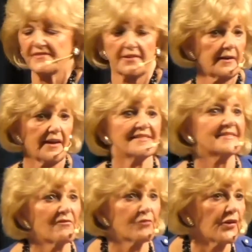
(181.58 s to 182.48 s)
study,
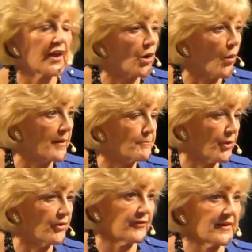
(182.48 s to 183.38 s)
"Is everything going
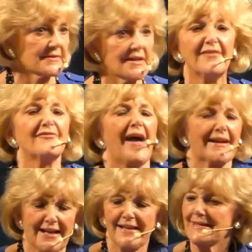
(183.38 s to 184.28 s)
perfect?" In
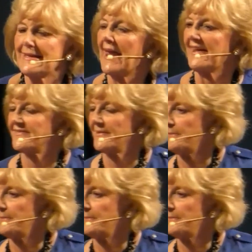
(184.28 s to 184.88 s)
fact, I did ask